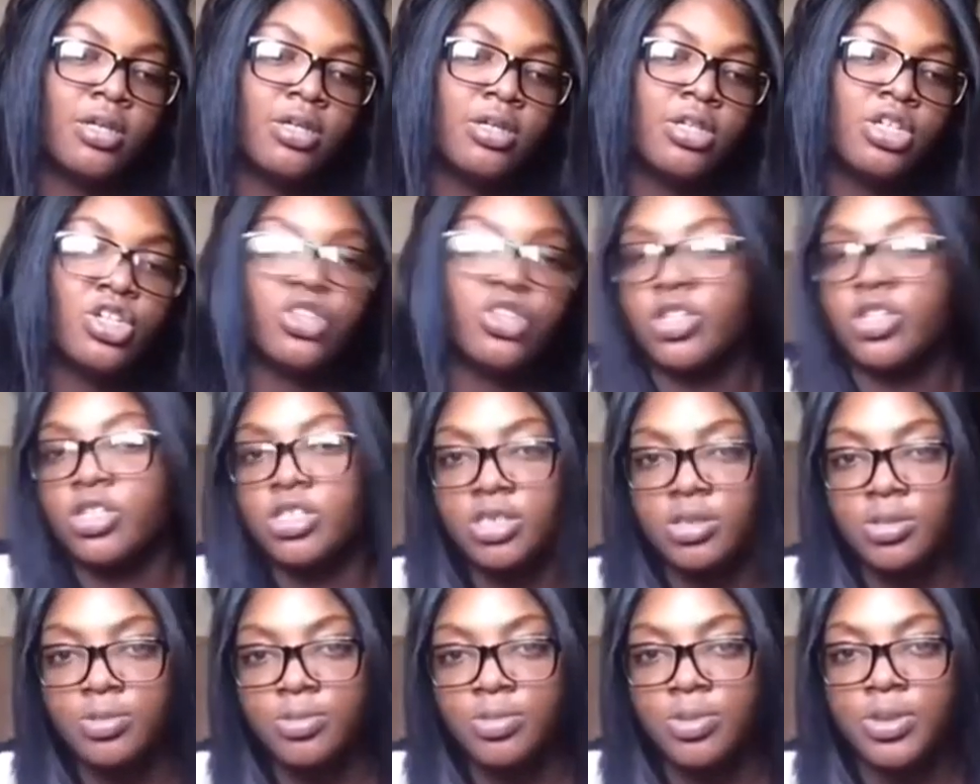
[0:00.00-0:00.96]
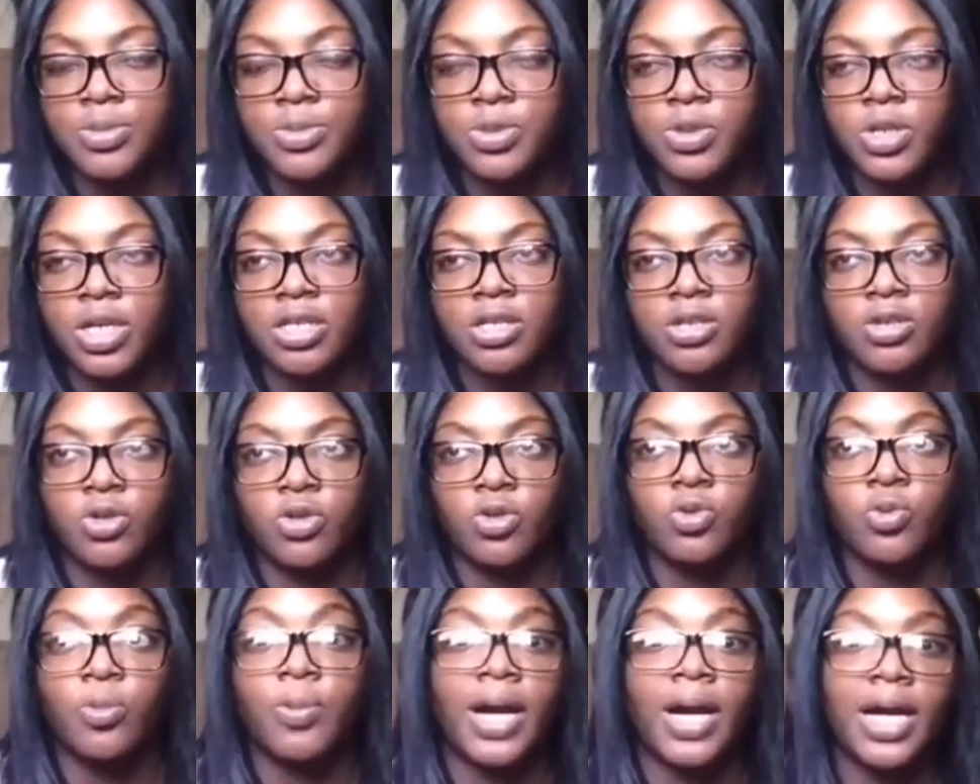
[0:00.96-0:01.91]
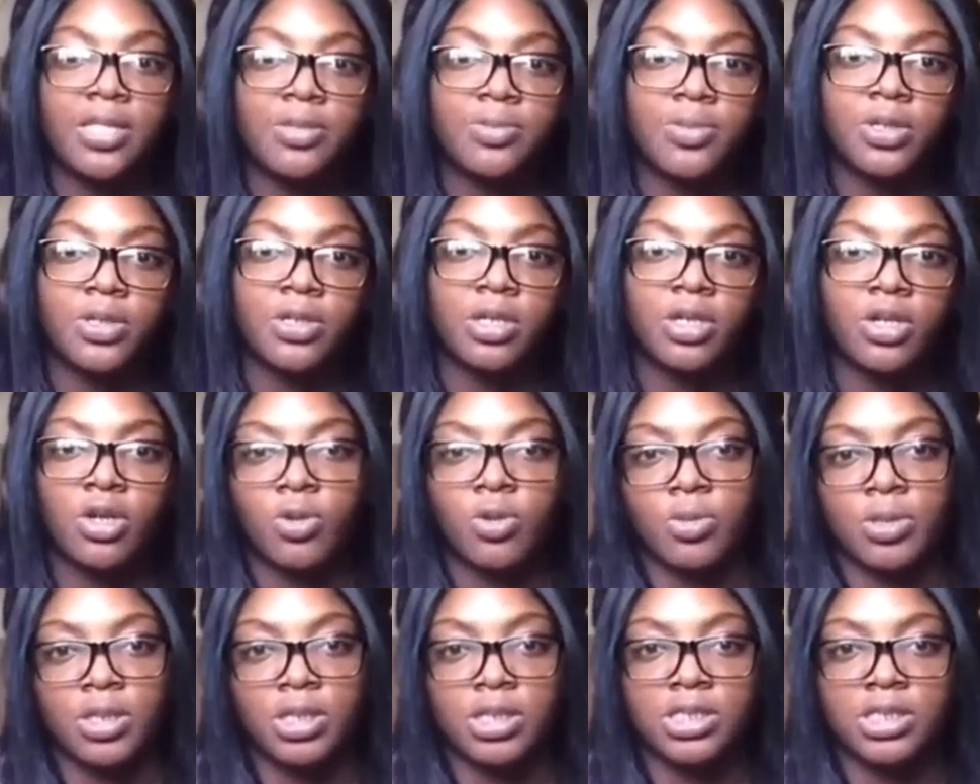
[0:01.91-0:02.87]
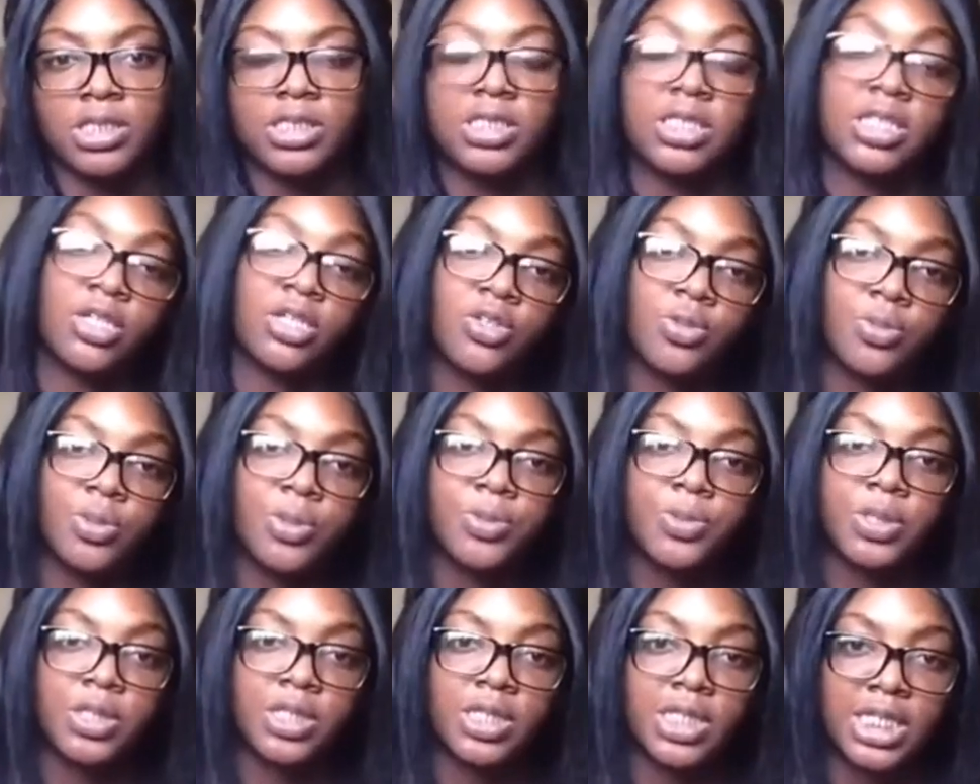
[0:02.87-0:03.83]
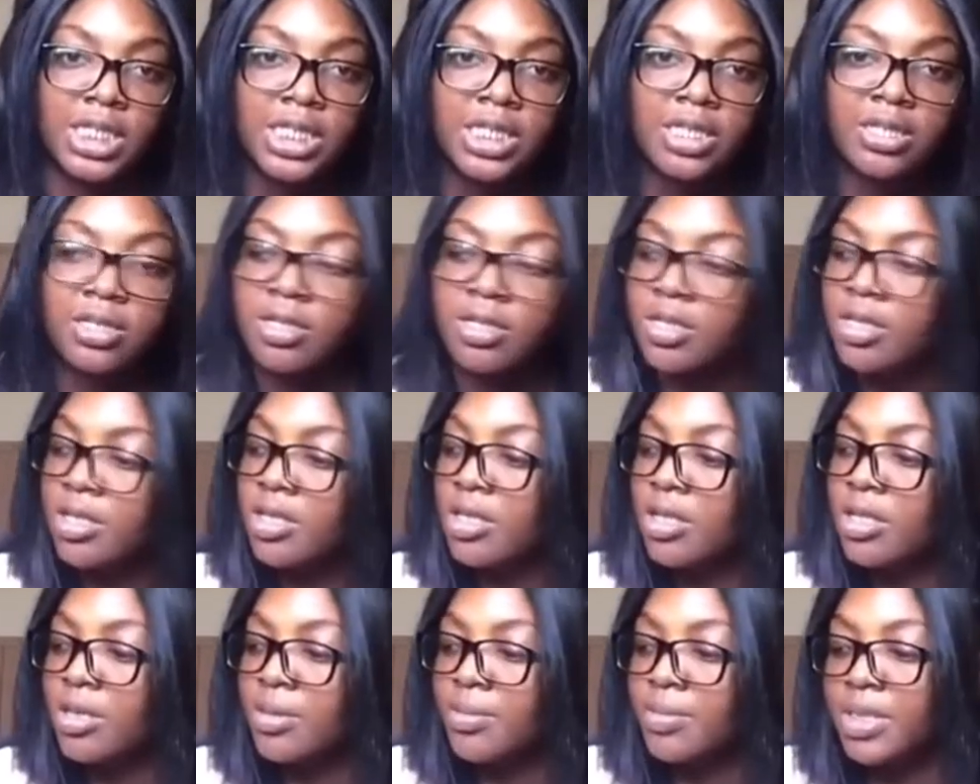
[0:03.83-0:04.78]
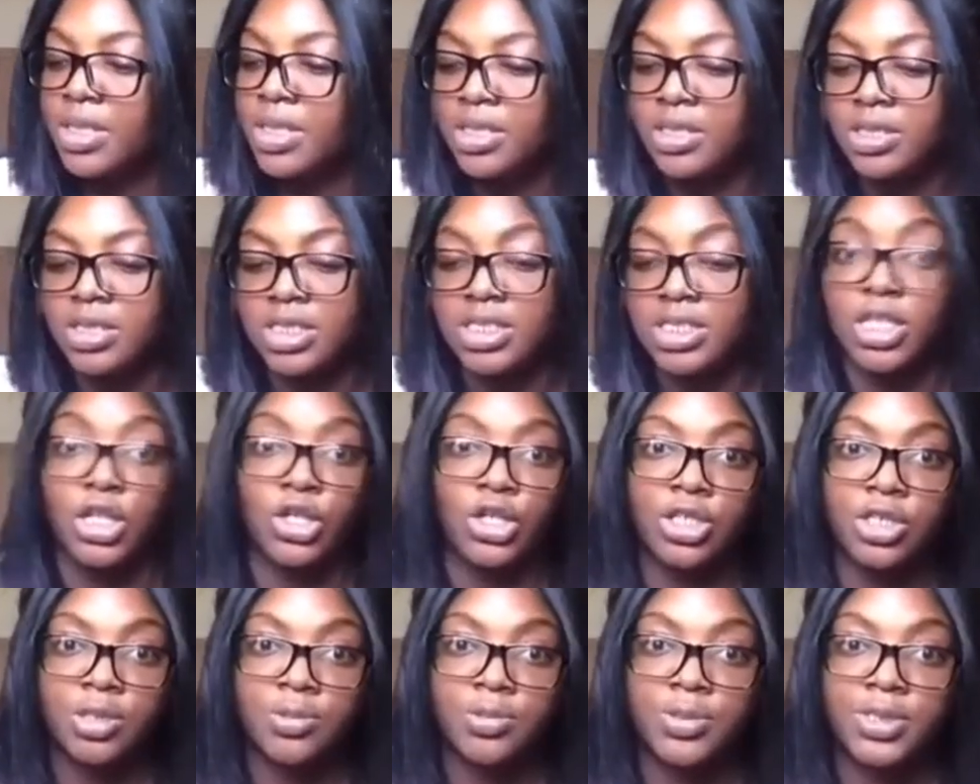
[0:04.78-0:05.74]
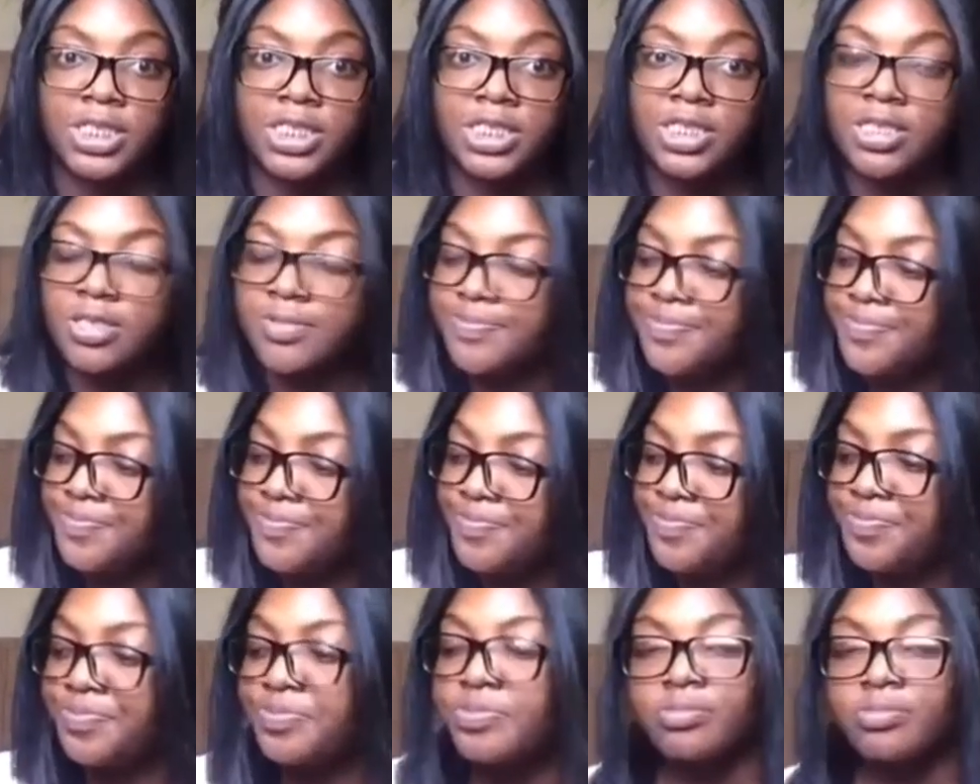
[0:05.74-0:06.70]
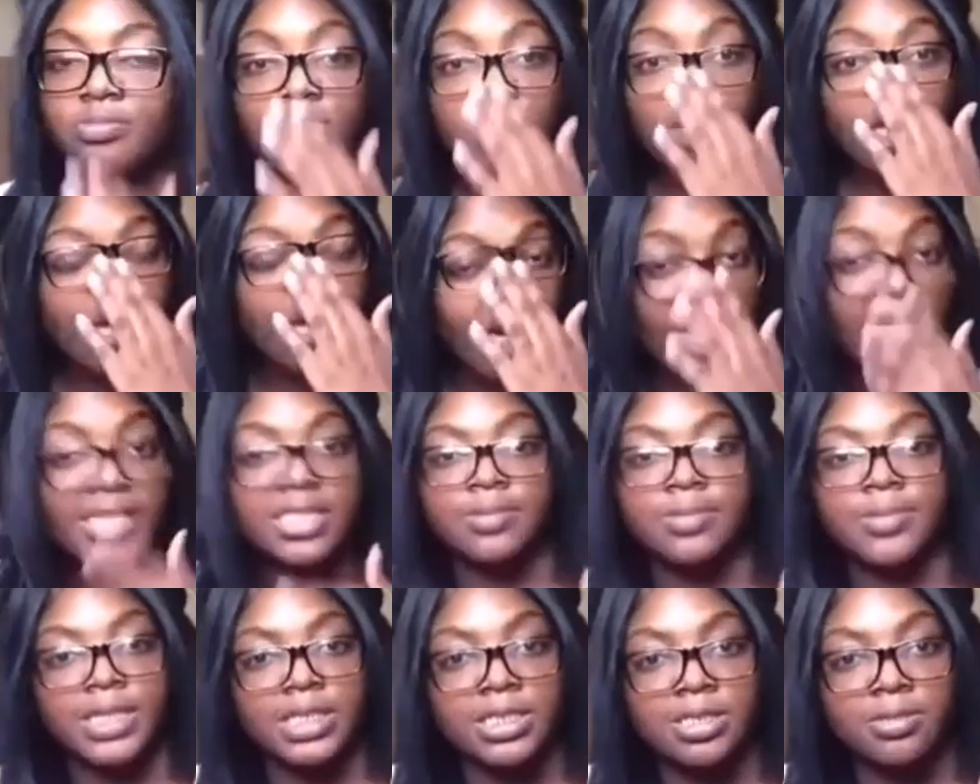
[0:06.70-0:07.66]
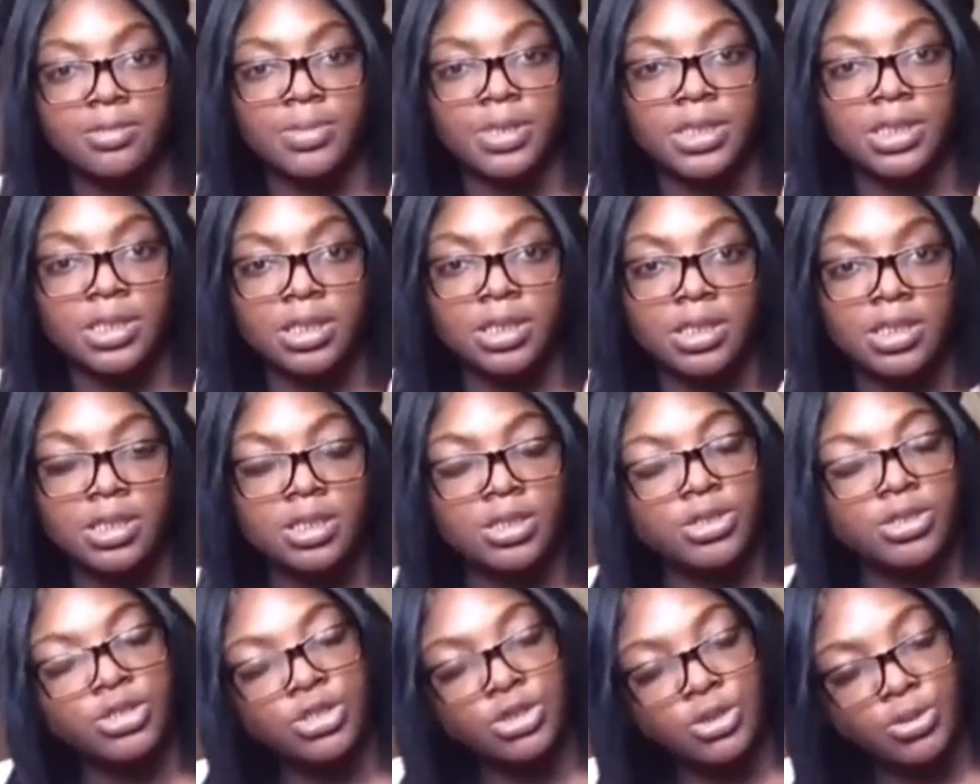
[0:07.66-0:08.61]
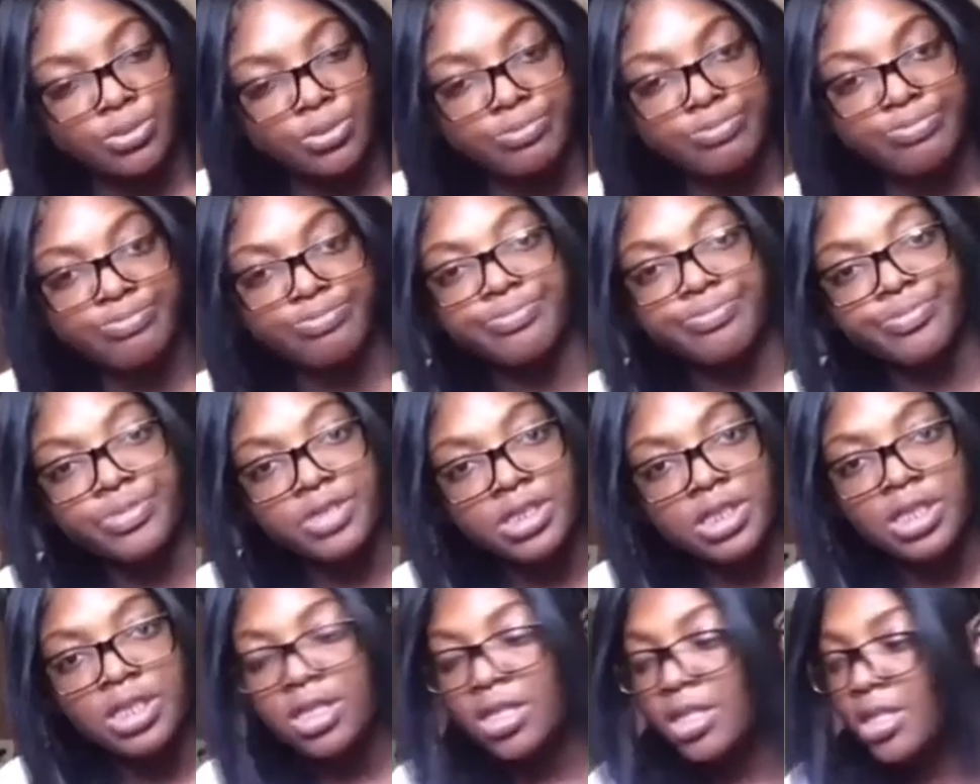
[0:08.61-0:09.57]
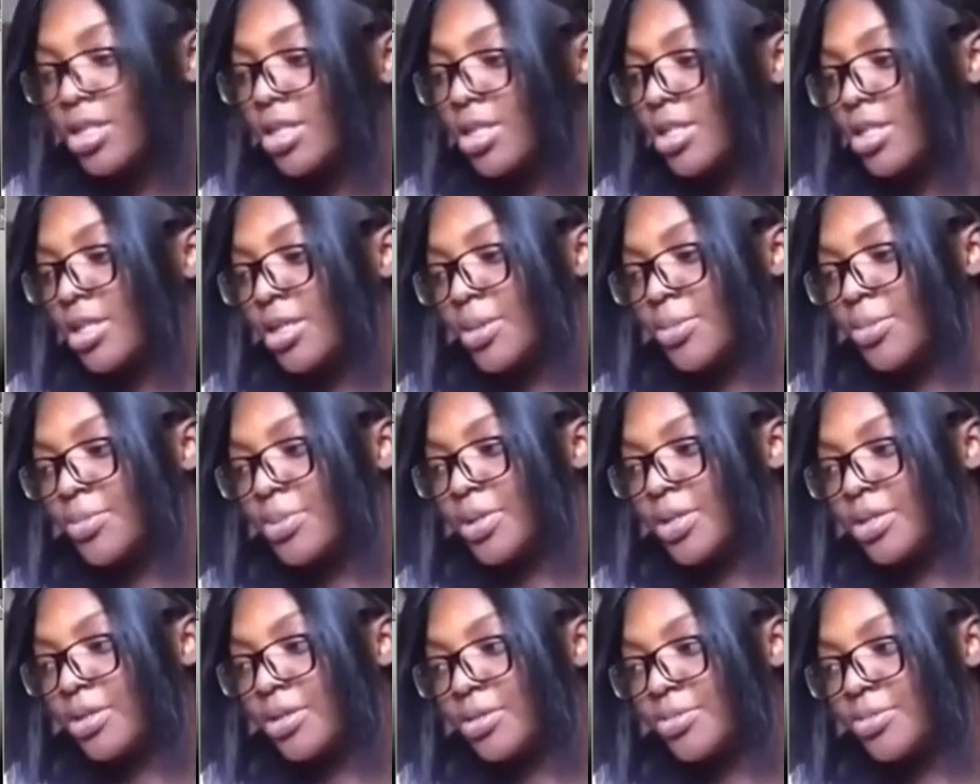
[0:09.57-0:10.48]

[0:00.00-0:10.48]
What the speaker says: you know, there are some people out there who buy the book and are willing to send other people the link, because that's how good the book is. I had somebody send me the link, so. But